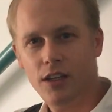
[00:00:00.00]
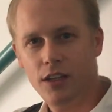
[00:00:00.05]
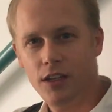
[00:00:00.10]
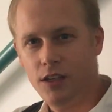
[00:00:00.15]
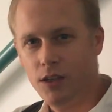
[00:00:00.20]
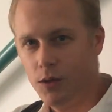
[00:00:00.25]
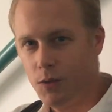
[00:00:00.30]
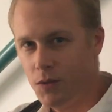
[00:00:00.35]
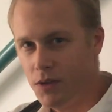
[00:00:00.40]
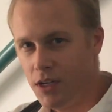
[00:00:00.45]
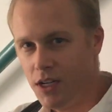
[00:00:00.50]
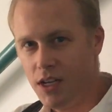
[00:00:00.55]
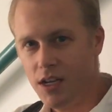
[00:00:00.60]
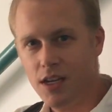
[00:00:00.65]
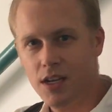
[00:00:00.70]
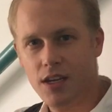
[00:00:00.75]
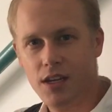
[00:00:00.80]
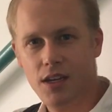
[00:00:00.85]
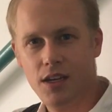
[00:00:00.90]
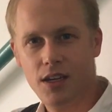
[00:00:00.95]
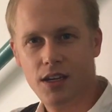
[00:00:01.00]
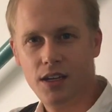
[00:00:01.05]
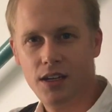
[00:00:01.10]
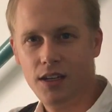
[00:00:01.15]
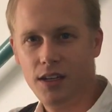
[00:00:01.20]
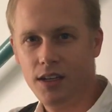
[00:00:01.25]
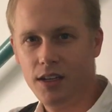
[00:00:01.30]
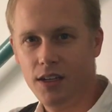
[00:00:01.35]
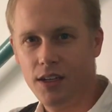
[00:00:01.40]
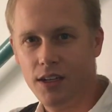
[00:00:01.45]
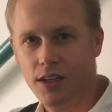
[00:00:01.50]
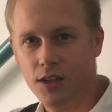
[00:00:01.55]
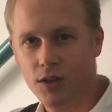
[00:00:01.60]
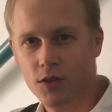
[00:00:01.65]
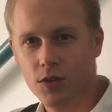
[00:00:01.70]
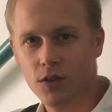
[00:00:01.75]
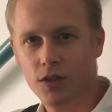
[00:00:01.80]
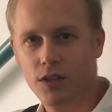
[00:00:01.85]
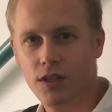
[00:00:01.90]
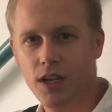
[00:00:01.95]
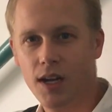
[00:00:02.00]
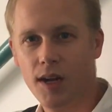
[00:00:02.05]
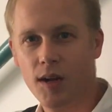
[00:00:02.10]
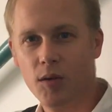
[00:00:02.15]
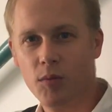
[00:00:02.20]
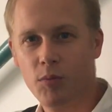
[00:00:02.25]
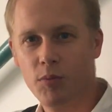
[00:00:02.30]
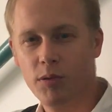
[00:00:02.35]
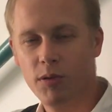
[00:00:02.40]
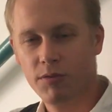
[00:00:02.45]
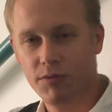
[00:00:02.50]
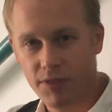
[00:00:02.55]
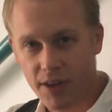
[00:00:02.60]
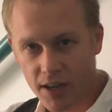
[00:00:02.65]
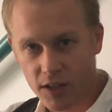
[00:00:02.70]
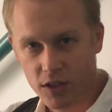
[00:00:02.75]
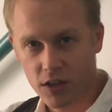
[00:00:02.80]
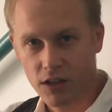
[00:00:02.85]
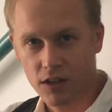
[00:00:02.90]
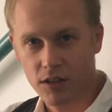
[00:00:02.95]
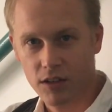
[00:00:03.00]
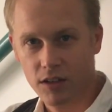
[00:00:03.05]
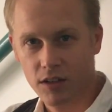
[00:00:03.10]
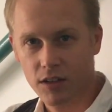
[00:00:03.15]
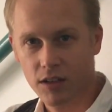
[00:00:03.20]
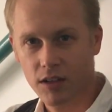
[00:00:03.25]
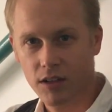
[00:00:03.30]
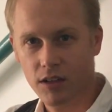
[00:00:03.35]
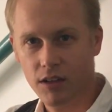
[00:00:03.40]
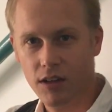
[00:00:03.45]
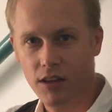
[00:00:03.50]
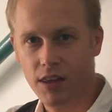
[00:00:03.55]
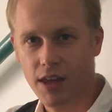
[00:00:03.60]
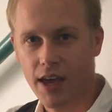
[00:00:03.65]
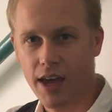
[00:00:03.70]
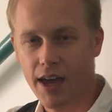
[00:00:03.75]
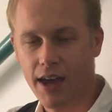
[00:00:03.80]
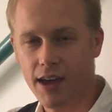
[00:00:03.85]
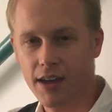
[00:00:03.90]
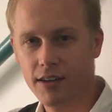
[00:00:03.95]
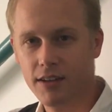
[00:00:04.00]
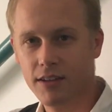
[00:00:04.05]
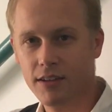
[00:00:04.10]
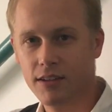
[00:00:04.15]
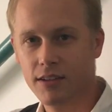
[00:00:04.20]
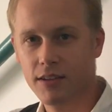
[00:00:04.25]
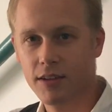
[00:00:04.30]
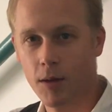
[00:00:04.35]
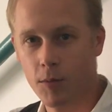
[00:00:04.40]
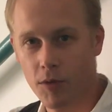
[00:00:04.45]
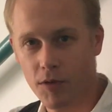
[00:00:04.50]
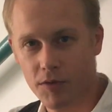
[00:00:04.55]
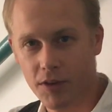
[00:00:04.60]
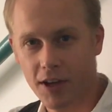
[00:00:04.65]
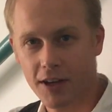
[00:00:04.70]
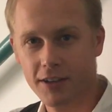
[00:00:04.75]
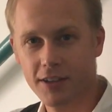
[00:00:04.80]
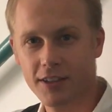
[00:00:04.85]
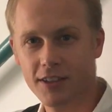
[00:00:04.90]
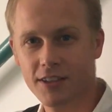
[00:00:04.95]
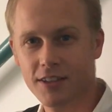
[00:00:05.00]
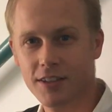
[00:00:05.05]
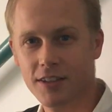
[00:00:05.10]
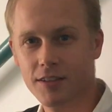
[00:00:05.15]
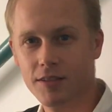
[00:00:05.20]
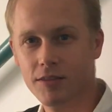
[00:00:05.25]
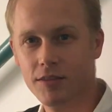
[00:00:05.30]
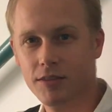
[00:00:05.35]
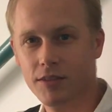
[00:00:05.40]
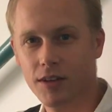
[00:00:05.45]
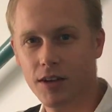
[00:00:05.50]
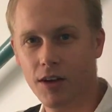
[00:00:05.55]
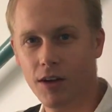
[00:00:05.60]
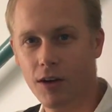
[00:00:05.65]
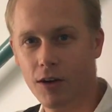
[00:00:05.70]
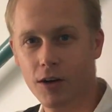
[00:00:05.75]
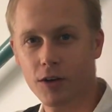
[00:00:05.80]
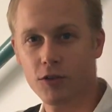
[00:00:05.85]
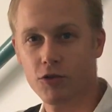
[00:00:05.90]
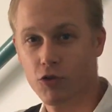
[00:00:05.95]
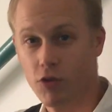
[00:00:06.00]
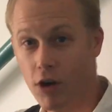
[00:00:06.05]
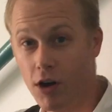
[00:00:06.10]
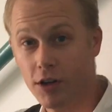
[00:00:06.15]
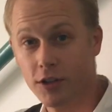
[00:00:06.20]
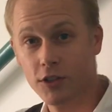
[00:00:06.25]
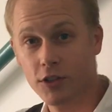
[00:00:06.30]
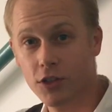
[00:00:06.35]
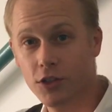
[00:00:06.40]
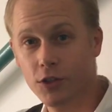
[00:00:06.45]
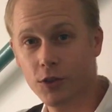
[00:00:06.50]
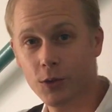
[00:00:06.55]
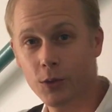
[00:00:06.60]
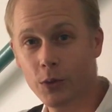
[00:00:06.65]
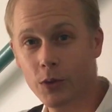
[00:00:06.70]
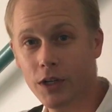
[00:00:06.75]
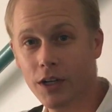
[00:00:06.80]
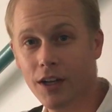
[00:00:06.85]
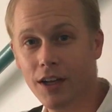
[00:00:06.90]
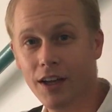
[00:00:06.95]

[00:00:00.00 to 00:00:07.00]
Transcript: unique, interesting profession that some of us are drawn to,